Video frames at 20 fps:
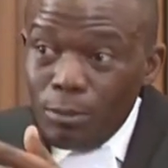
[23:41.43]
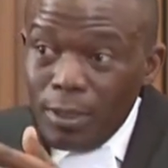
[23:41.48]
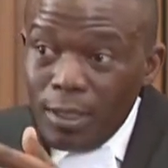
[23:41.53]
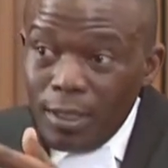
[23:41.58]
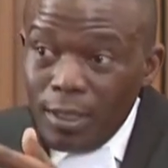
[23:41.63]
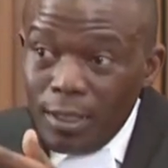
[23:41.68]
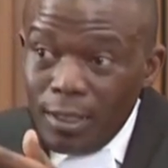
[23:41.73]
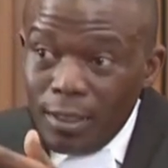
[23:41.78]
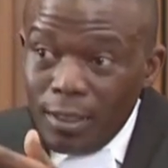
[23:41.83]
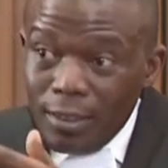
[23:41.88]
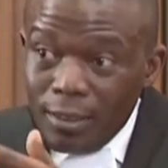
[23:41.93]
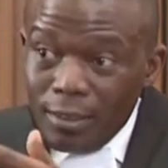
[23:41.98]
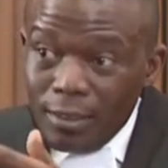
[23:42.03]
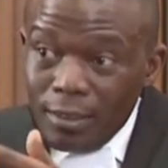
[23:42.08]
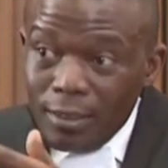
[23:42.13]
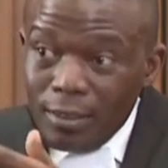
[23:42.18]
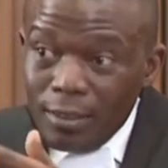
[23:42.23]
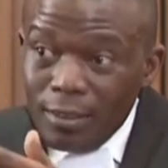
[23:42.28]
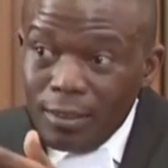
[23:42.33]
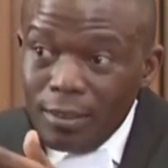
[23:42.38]
will be
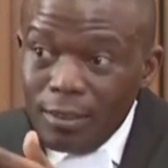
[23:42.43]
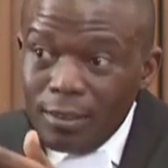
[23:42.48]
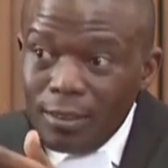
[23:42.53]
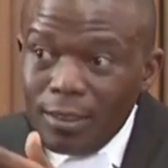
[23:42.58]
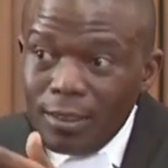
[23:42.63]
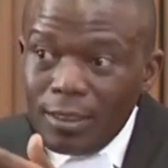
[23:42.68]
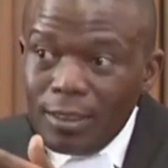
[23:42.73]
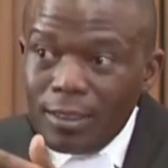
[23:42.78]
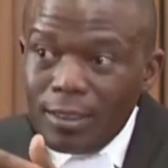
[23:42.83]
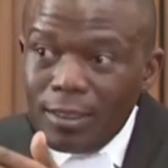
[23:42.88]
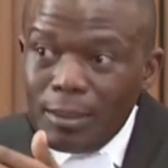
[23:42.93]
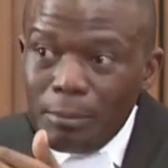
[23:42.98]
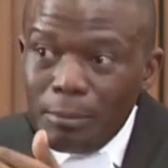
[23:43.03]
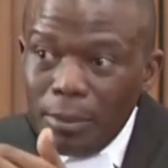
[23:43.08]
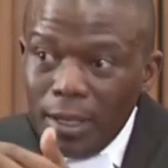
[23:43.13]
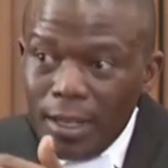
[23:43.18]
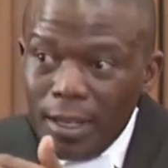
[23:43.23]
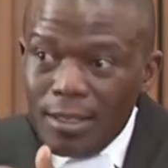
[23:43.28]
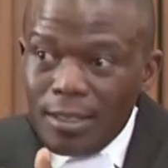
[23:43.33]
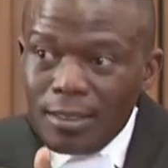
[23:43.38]
the
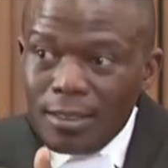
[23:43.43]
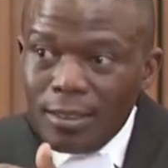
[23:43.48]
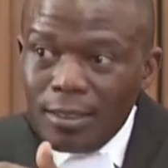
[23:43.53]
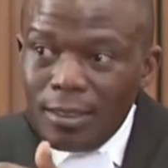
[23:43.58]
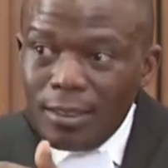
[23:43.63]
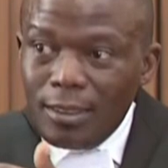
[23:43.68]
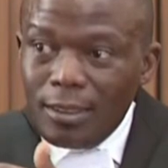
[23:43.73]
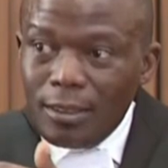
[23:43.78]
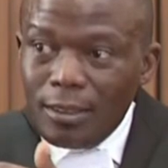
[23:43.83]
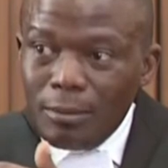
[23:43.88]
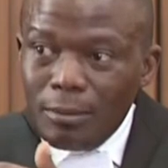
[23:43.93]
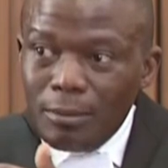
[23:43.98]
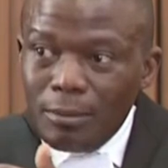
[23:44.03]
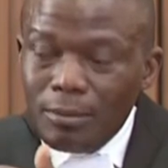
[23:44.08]
part, the